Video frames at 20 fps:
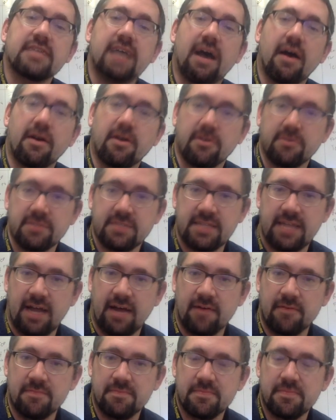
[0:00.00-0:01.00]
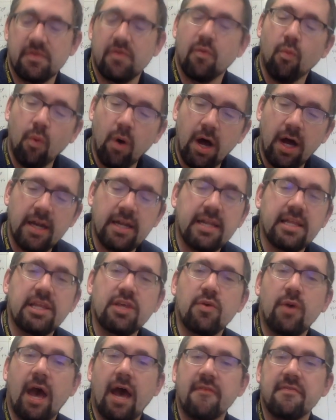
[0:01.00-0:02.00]
how it goes down. One,
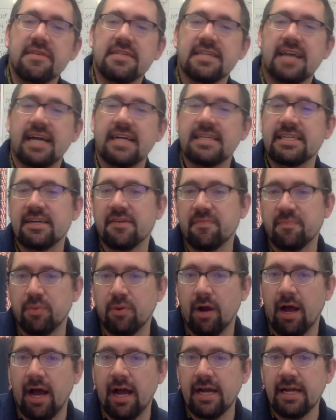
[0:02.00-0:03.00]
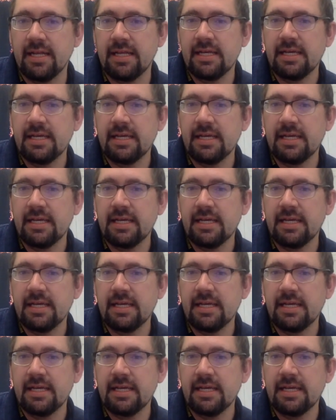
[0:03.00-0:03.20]
you have this idea of pride.